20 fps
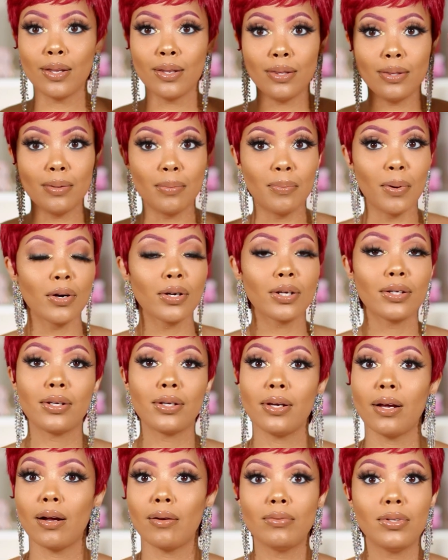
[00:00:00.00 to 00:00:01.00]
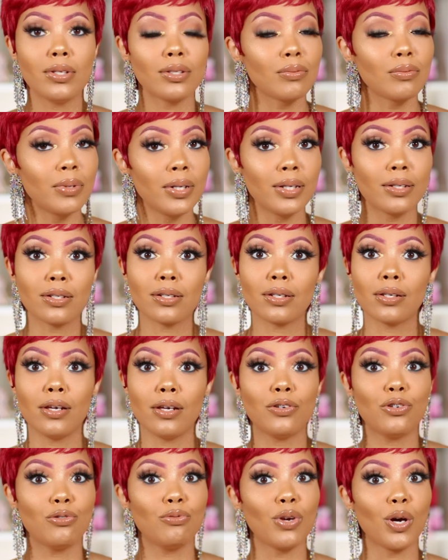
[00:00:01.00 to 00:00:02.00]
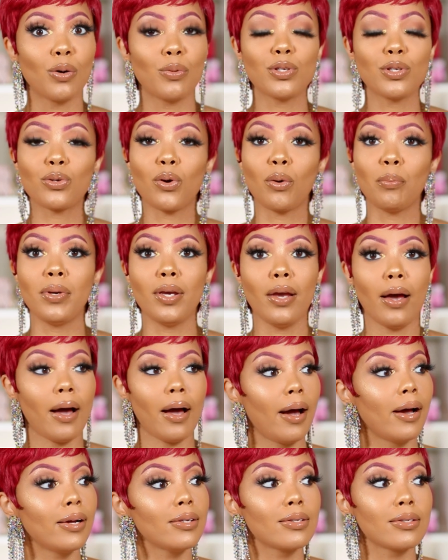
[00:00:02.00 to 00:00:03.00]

The burgundy of this wig should let you know it's going to be a hot